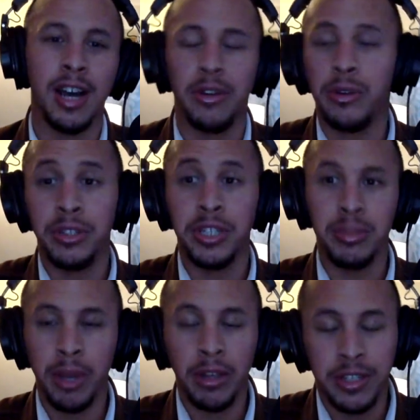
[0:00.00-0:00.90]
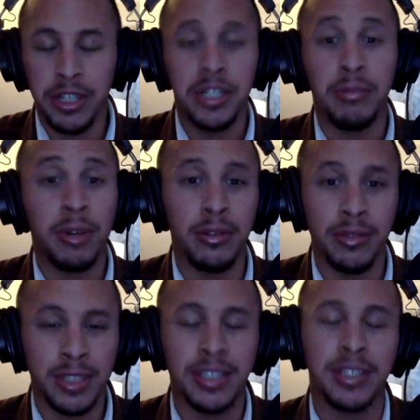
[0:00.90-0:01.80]
I know it'll melt and
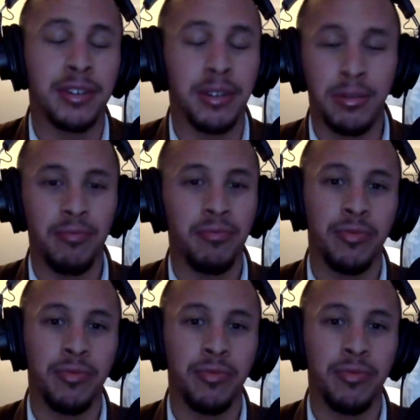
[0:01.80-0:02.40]
decompose, and so